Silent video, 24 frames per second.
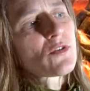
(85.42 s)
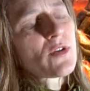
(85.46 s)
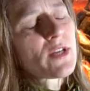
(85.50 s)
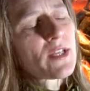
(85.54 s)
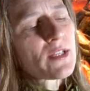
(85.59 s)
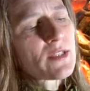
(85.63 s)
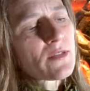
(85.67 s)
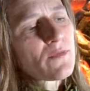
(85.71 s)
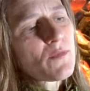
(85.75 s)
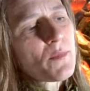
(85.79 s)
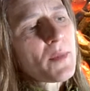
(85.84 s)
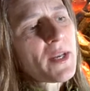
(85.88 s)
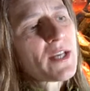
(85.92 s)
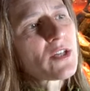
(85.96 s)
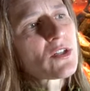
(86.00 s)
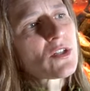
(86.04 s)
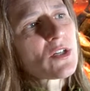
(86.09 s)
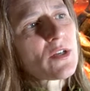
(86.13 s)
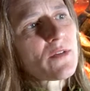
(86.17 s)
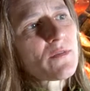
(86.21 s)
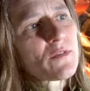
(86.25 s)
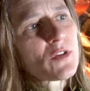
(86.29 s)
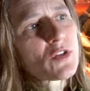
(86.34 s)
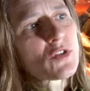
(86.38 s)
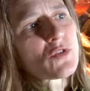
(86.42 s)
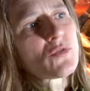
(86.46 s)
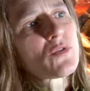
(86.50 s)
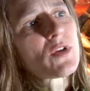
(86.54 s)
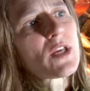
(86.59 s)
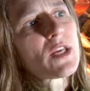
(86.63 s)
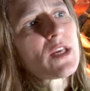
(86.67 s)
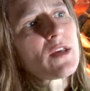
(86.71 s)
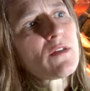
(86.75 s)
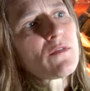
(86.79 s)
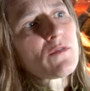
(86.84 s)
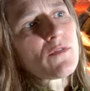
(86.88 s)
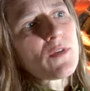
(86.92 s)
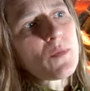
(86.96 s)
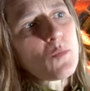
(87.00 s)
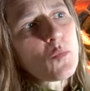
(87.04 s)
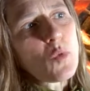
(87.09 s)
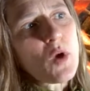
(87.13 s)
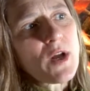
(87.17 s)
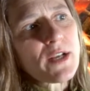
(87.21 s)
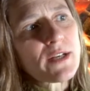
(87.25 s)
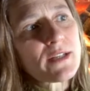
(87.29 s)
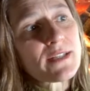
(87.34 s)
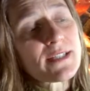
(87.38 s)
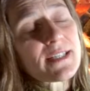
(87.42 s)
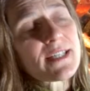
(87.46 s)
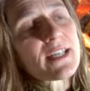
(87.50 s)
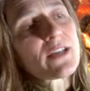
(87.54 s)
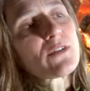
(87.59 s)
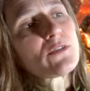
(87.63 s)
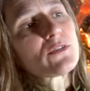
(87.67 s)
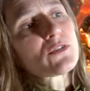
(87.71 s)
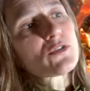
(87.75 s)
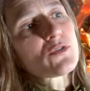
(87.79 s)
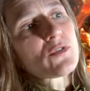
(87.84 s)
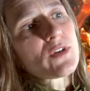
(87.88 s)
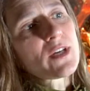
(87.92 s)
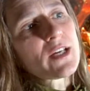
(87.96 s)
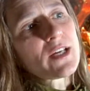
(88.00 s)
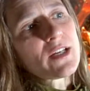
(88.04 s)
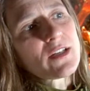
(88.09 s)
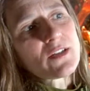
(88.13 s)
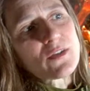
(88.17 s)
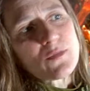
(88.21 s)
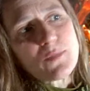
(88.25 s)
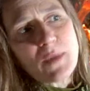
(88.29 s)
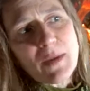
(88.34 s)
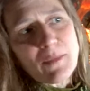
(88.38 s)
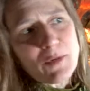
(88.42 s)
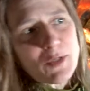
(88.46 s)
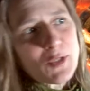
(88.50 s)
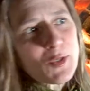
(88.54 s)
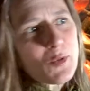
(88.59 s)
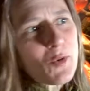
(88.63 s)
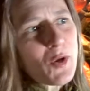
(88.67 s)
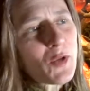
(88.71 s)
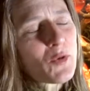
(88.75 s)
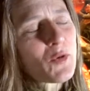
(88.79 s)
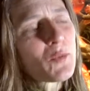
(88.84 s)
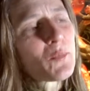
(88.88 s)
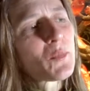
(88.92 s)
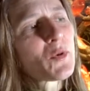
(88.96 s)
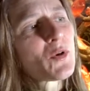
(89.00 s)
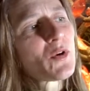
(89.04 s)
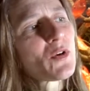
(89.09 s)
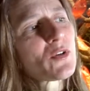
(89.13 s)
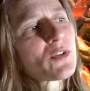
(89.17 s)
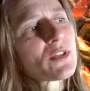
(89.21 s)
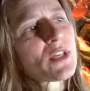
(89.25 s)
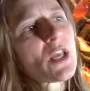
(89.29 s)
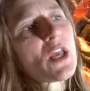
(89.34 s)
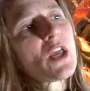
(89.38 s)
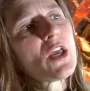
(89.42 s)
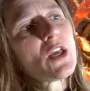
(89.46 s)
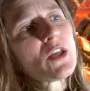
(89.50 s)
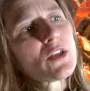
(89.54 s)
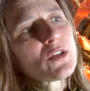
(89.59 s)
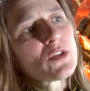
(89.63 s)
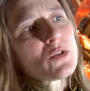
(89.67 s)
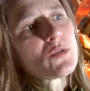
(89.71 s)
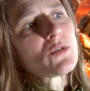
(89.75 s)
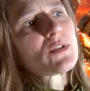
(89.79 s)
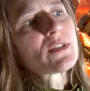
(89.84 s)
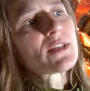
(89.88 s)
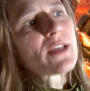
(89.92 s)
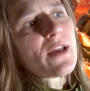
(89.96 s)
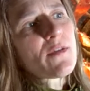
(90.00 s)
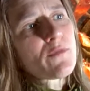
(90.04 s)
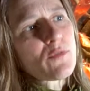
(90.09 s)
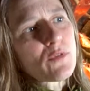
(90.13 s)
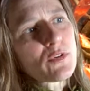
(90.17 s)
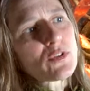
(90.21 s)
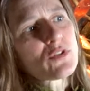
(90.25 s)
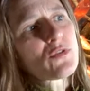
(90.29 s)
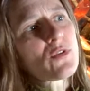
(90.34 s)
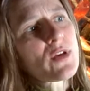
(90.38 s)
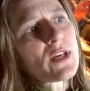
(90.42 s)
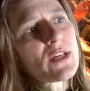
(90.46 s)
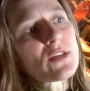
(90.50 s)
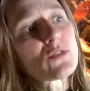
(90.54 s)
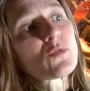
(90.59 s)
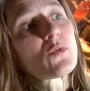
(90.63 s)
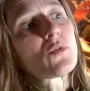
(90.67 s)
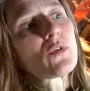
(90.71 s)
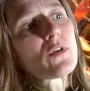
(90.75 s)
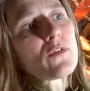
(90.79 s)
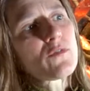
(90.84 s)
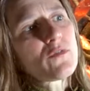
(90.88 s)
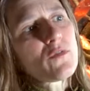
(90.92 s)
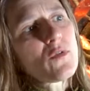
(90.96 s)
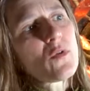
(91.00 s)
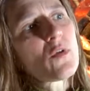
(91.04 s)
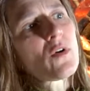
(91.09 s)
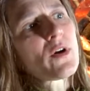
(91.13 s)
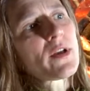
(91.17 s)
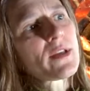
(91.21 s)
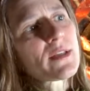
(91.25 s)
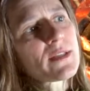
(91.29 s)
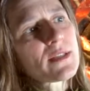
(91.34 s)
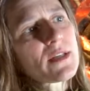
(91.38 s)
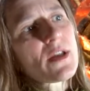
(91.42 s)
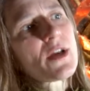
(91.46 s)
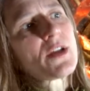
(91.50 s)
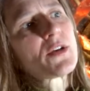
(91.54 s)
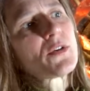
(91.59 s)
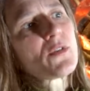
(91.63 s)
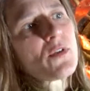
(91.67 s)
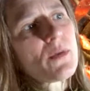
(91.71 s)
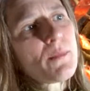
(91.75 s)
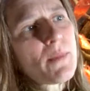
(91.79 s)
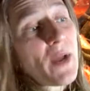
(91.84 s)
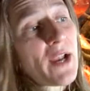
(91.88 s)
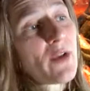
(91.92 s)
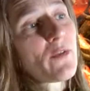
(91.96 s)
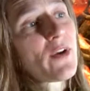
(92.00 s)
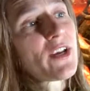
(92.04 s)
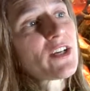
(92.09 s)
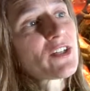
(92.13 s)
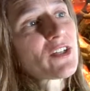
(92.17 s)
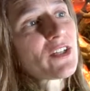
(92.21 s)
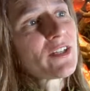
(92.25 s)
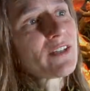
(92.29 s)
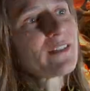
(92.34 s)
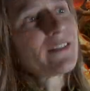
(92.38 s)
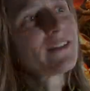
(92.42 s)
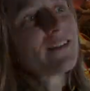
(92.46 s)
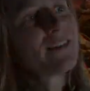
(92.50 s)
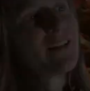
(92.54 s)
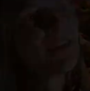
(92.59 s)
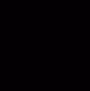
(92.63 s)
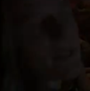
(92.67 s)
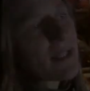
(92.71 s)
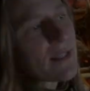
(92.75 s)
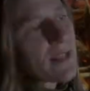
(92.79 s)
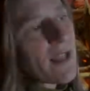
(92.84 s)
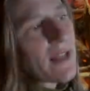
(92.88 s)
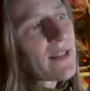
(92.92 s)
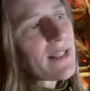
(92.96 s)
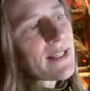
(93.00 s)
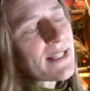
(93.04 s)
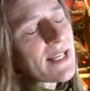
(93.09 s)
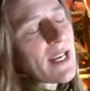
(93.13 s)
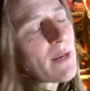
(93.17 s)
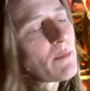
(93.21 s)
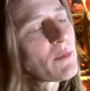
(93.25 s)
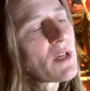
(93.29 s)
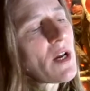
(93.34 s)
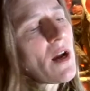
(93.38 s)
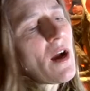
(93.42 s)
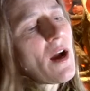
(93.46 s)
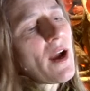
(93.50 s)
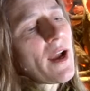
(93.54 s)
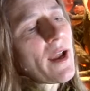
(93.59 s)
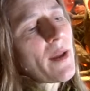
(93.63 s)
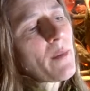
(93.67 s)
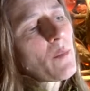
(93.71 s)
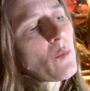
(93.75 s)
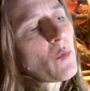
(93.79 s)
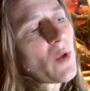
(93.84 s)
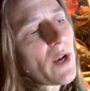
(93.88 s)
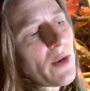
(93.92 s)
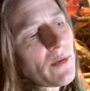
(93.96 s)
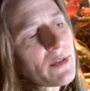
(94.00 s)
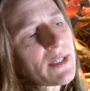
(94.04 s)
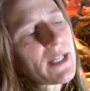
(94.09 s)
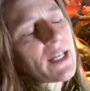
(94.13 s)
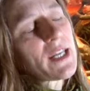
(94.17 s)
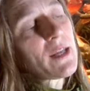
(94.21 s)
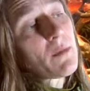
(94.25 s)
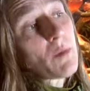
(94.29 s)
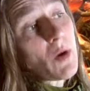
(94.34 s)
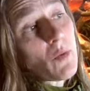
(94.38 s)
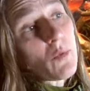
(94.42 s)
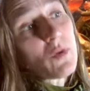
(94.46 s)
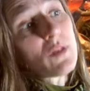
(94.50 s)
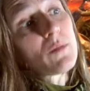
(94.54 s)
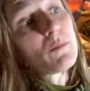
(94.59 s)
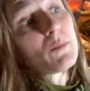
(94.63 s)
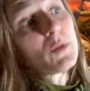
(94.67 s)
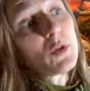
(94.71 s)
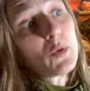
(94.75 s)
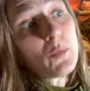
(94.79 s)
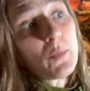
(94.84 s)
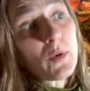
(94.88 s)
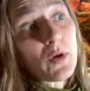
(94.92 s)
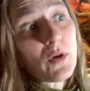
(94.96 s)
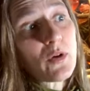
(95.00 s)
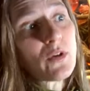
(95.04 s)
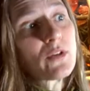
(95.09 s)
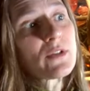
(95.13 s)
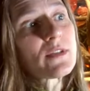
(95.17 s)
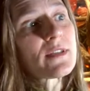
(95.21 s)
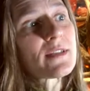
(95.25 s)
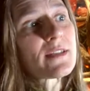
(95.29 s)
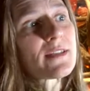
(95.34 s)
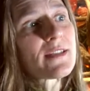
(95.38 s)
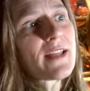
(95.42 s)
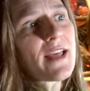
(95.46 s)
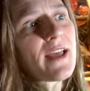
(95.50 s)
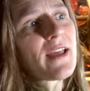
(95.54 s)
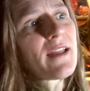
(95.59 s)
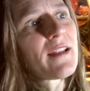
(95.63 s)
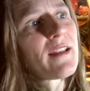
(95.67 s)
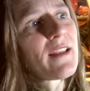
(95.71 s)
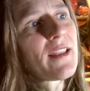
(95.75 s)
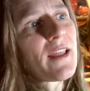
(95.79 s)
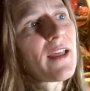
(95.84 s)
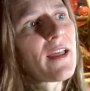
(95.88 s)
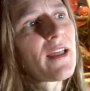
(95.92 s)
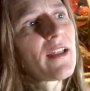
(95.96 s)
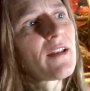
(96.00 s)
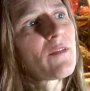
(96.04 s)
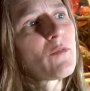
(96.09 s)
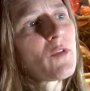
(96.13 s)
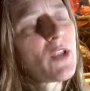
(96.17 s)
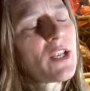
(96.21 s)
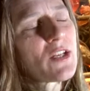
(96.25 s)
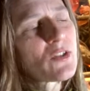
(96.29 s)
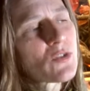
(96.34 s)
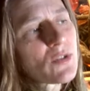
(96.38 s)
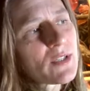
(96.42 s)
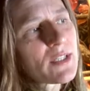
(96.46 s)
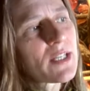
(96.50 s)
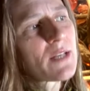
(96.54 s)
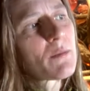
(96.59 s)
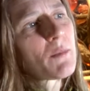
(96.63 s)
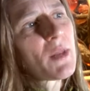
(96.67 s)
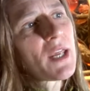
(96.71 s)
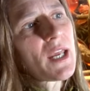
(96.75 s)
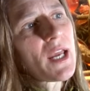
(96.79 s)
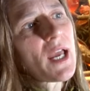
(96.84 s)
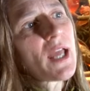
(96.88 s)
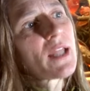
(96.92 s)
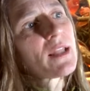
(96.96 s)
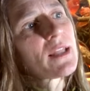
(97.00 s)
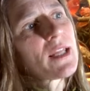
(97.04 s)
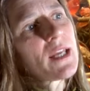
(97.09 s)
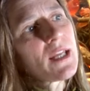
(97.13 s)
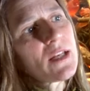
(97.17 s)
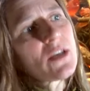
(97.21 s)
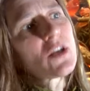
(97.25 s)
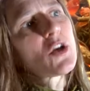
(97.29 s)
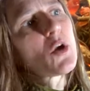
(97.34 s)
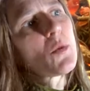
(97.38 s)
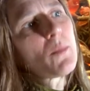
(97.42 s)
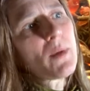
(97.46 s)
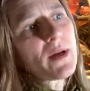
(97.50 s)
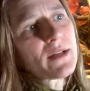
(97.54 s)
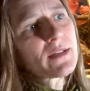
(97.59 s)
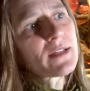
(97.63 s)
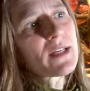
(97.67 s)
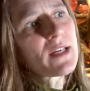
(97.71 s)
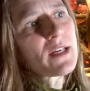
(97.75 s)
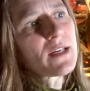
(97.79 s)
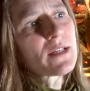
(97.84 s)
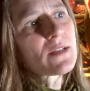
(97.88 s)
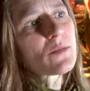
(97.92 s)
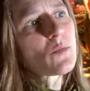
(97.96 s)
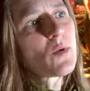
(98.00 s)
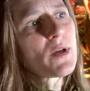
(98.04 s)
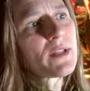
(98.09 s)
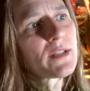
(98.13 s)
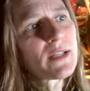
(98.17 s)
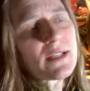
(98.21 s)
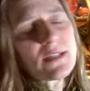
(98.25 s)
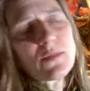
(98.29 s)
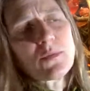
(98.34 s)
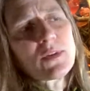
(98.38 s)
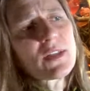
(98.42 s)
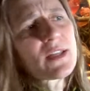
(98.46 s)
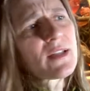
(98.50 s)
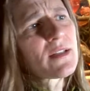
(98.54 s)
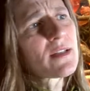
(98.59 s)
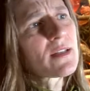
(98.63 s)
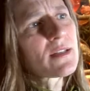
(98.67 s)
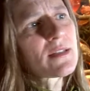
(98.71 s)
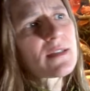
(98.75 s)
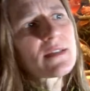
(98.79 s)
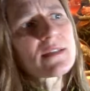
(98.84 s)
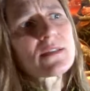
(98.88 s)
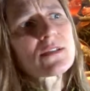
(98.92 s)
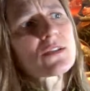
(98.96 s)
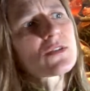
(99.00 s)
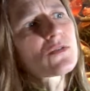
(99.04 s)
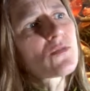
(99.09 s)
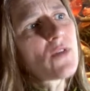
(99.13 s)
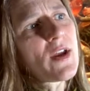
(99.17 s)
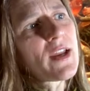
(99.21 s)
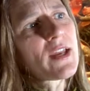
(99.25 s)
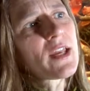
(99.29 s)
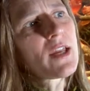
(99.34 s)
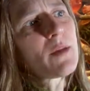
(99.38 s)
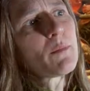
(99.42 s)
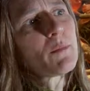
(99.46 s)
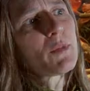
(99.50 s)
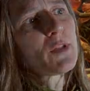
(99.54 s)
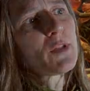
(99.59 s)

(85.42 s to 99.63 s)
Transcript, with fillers: transformation of the tree from one single tree to maybe two hundred birds to several trees or a forest under a migration. At the same time, what I was thinking about were the bluebirds that, that interested me, and the indigo bunting is one that's really this striking